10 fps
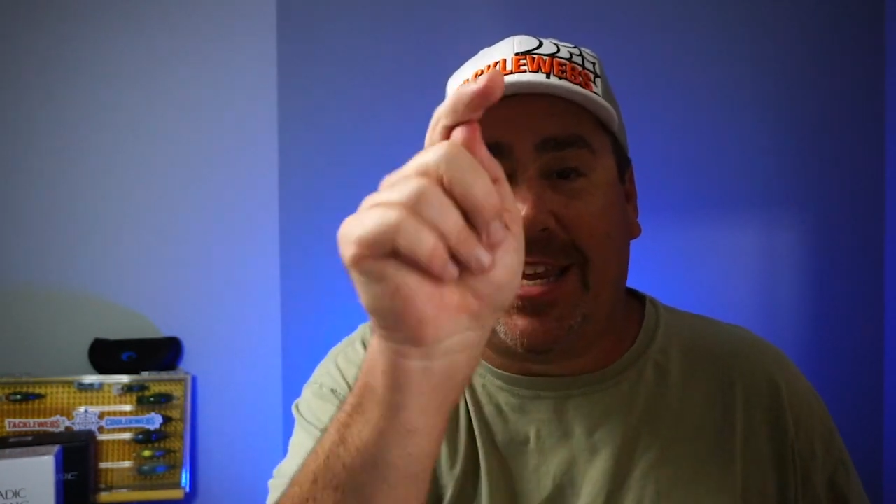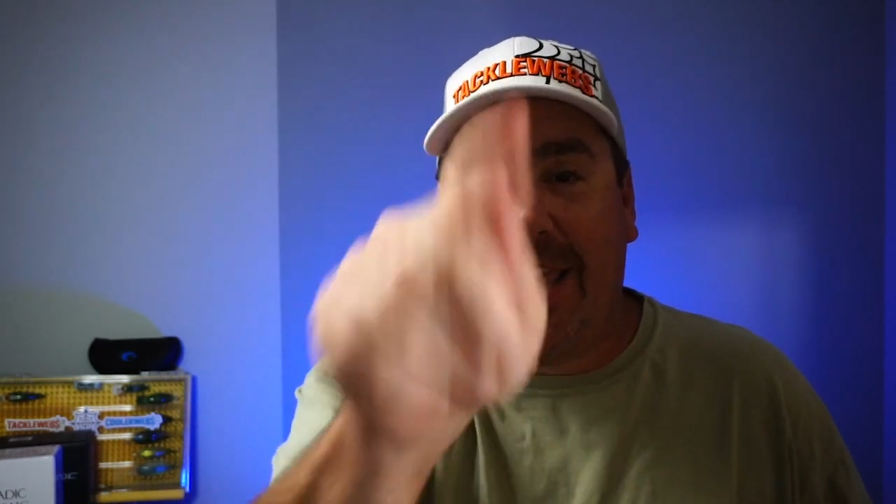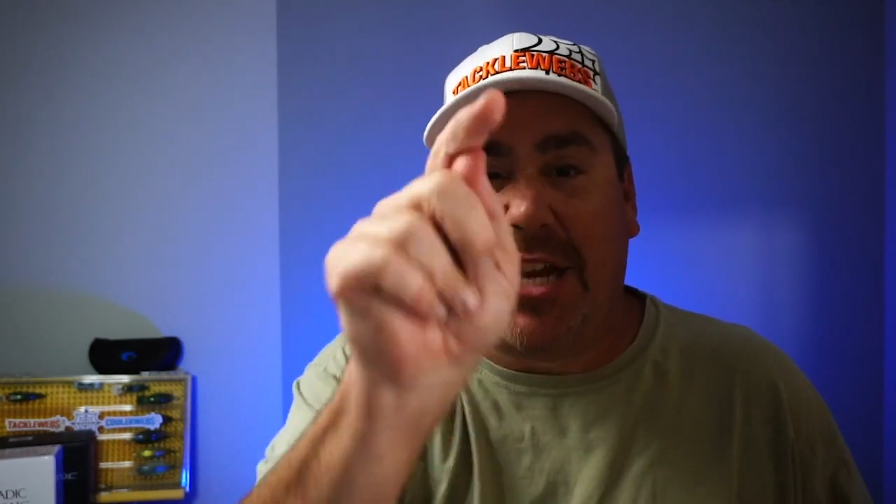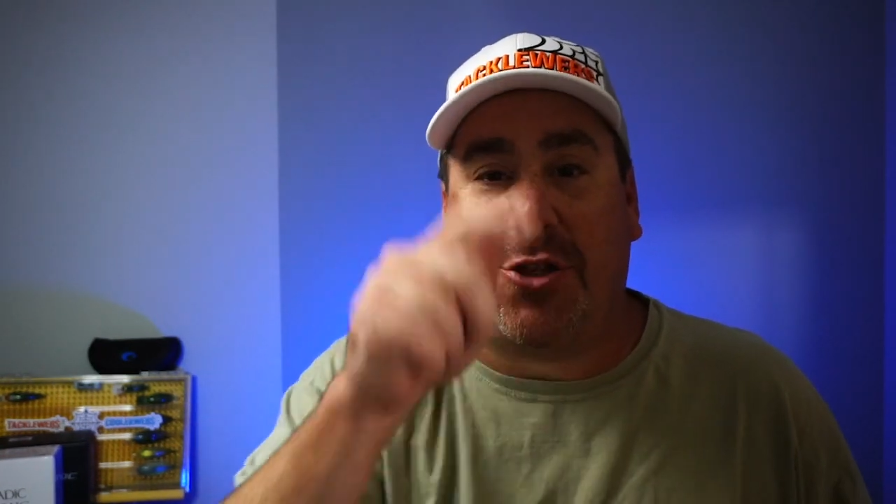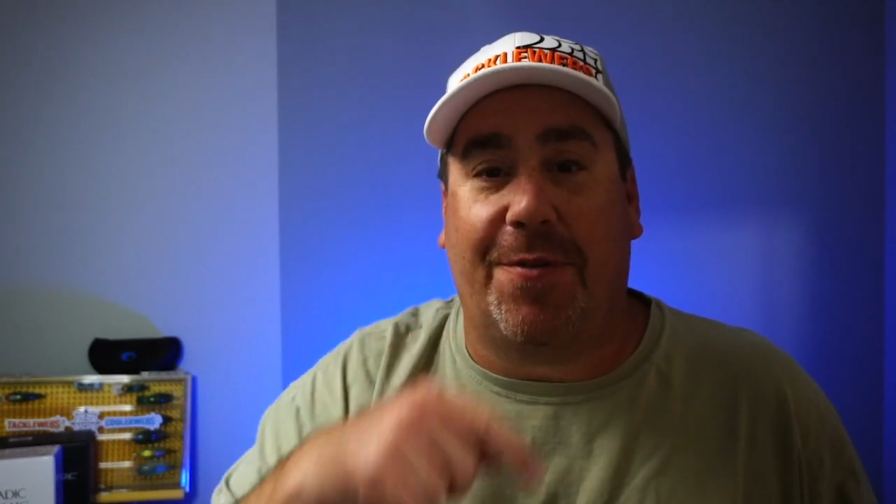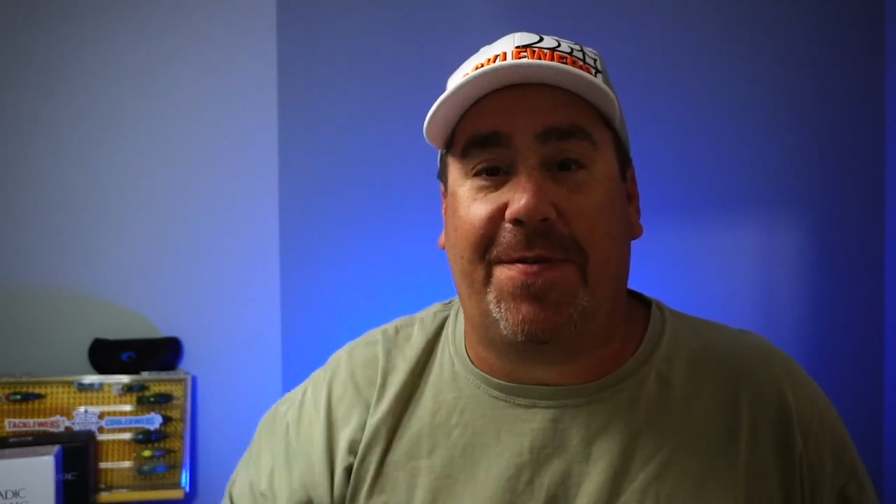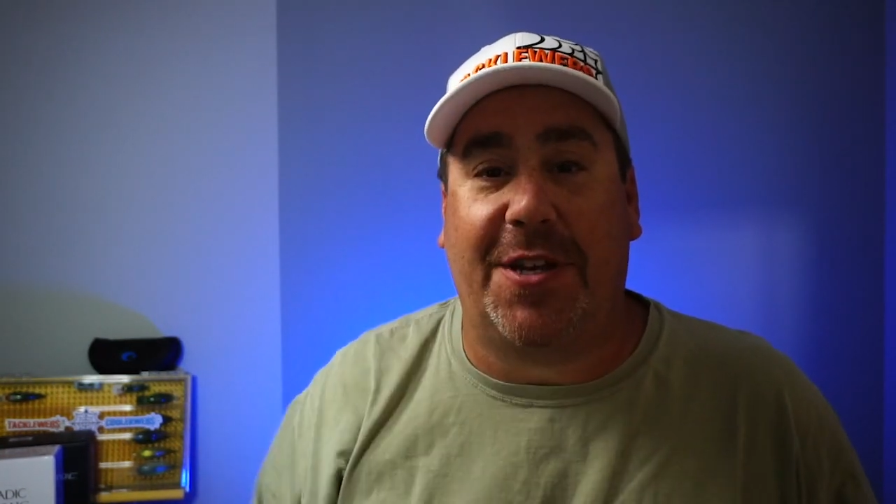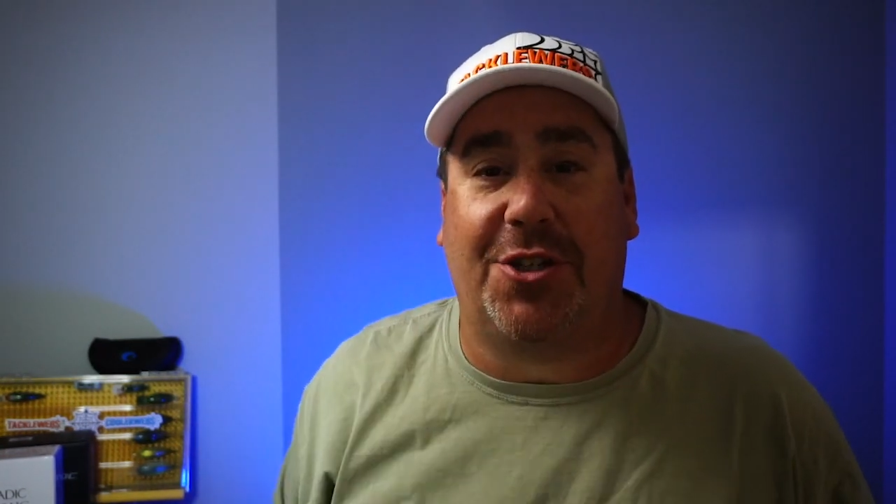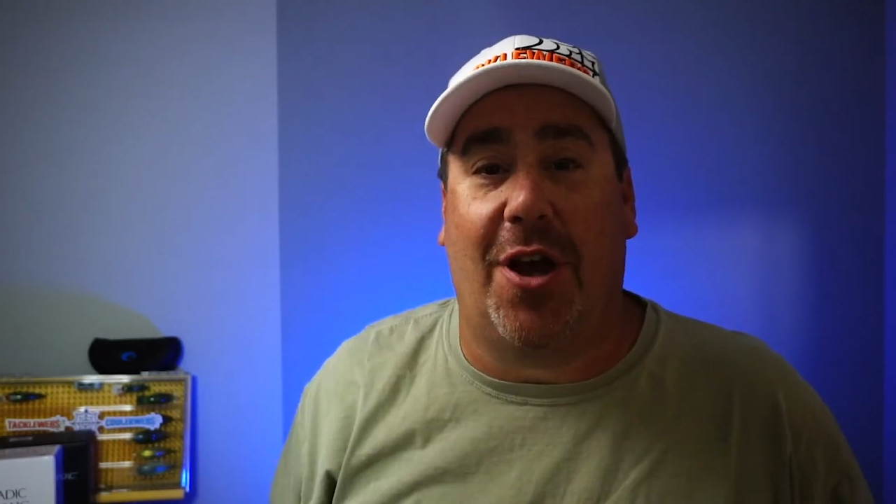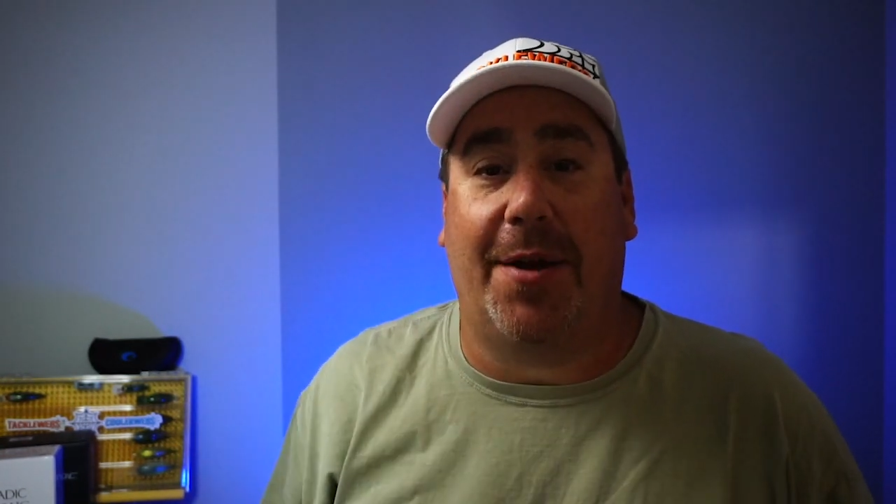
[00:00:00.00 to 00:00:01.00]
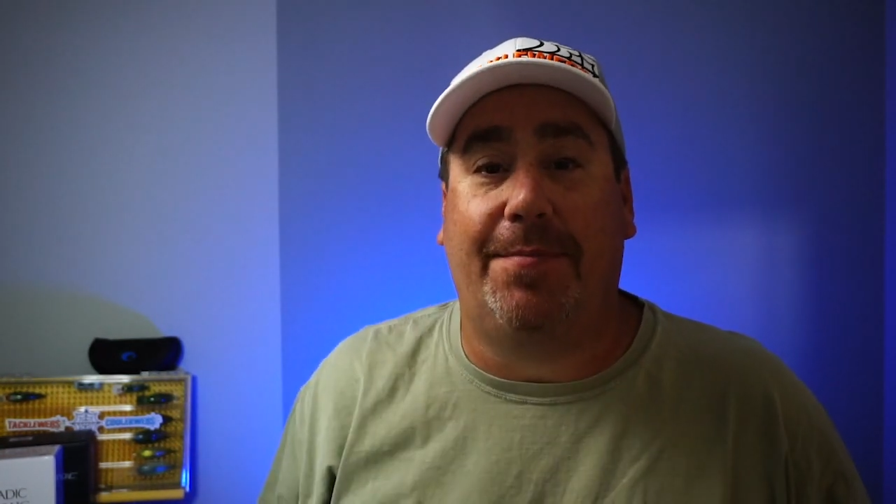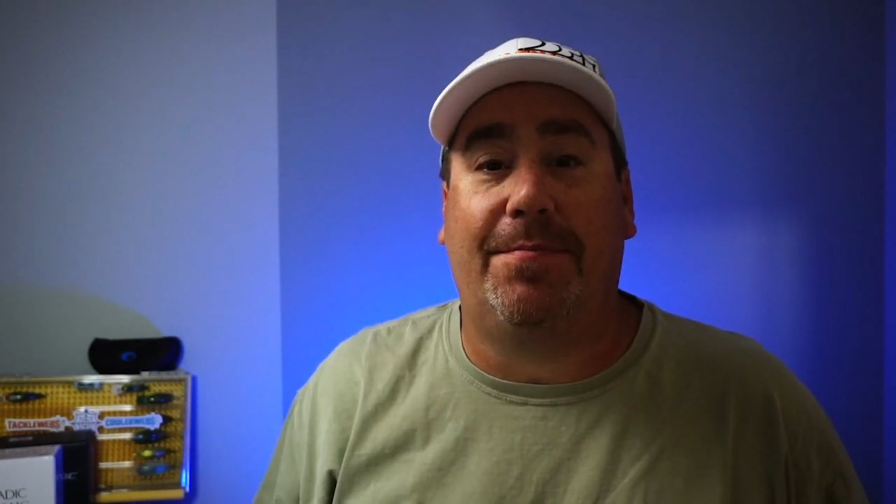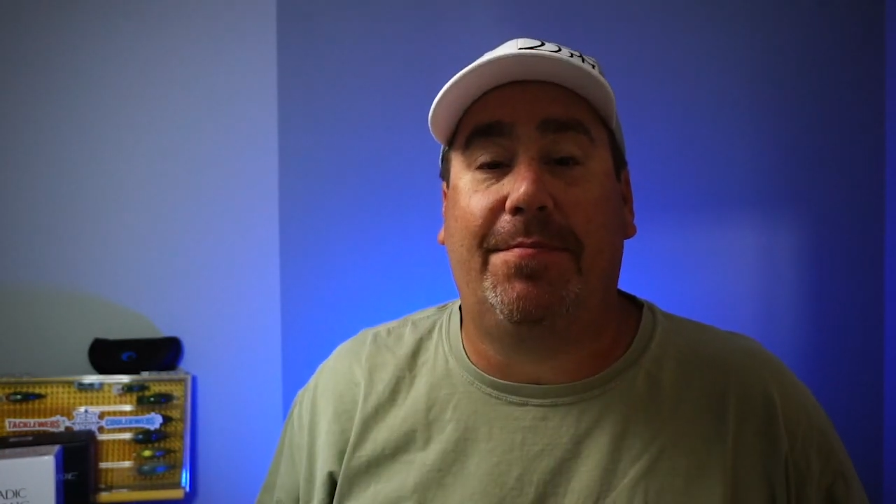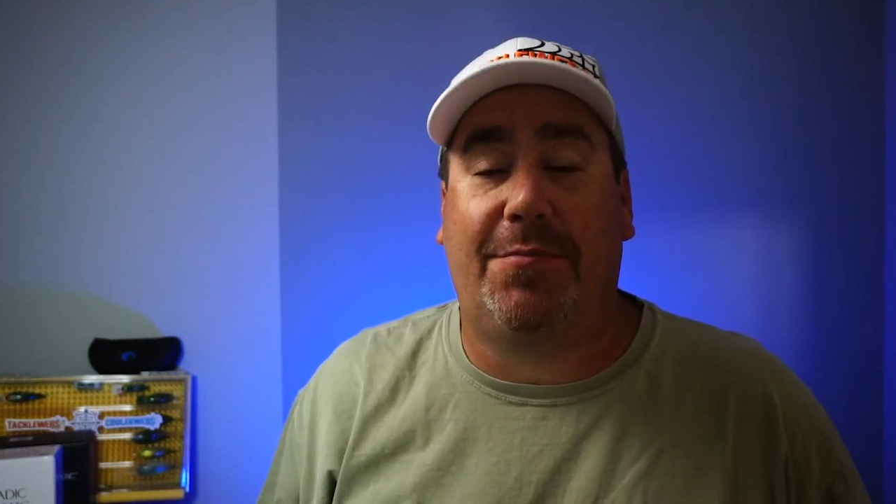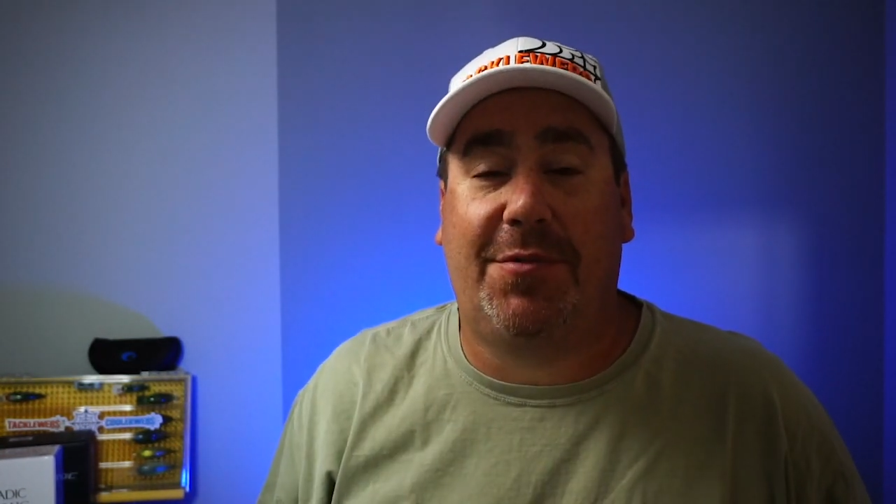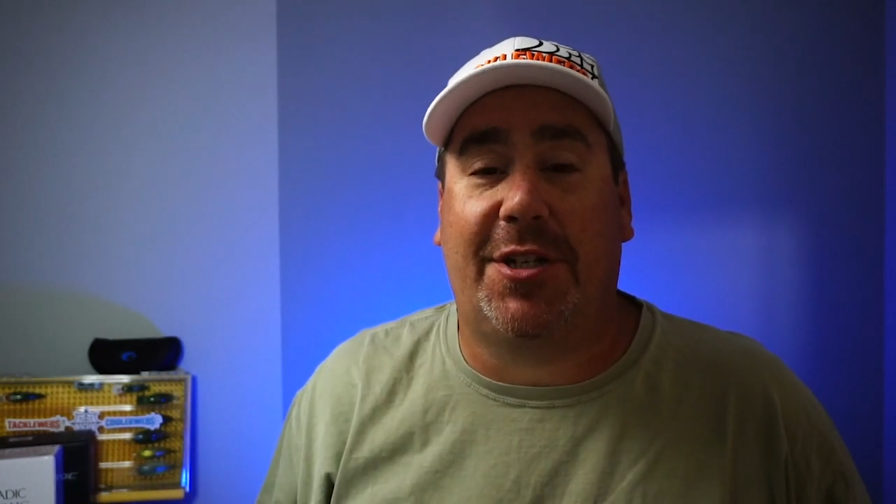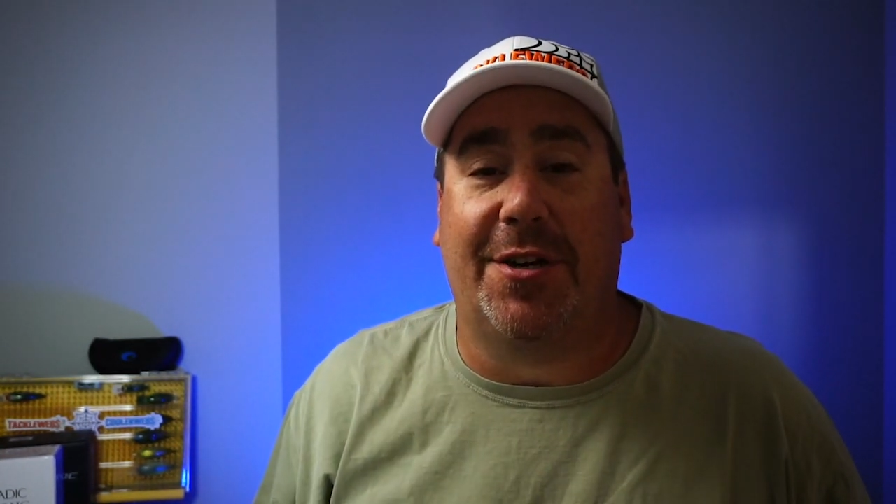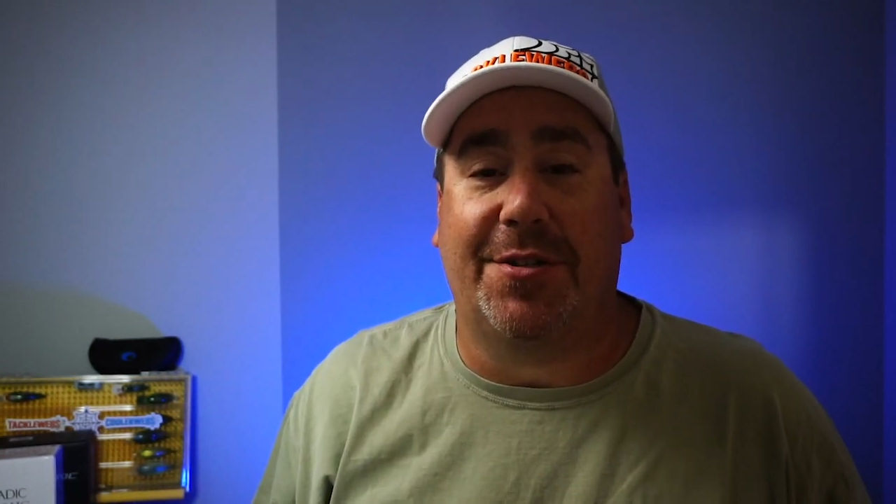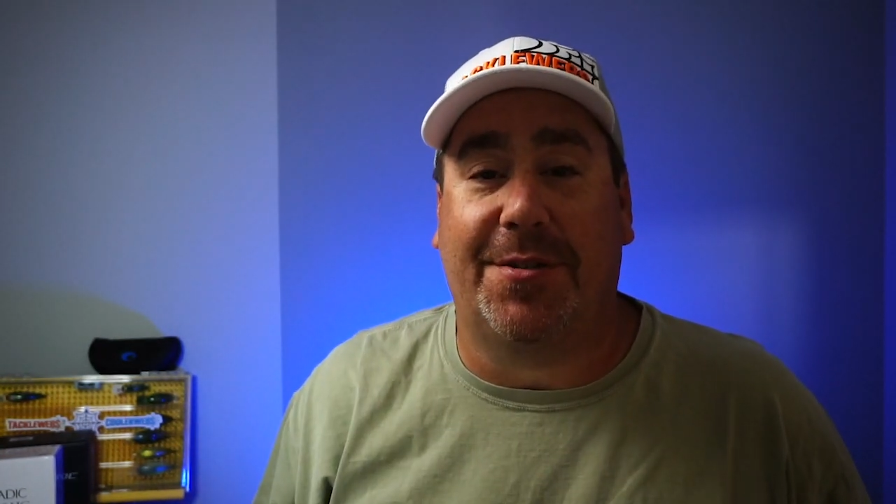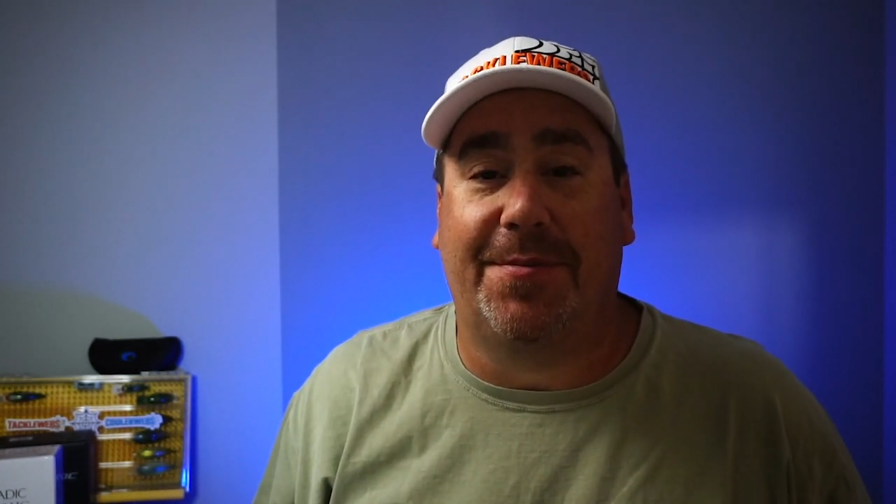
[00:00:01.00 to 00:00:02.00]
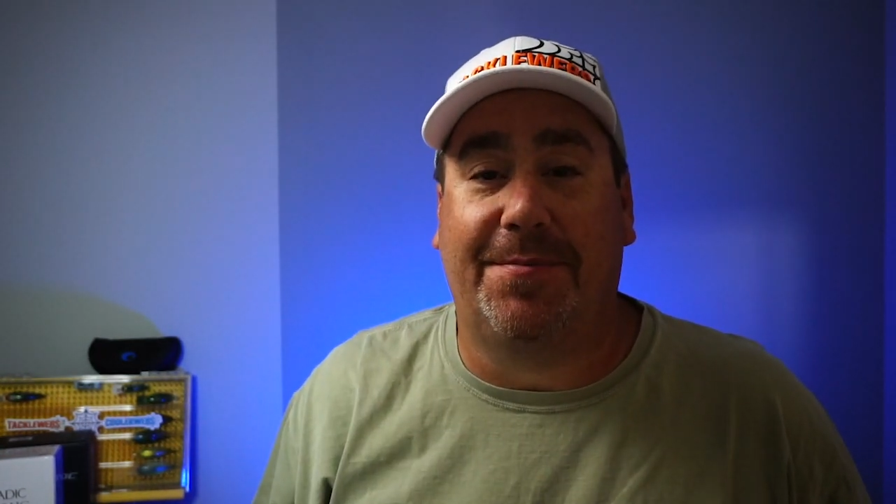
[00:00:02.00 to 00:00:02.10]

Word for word: get your fish on. Cheers.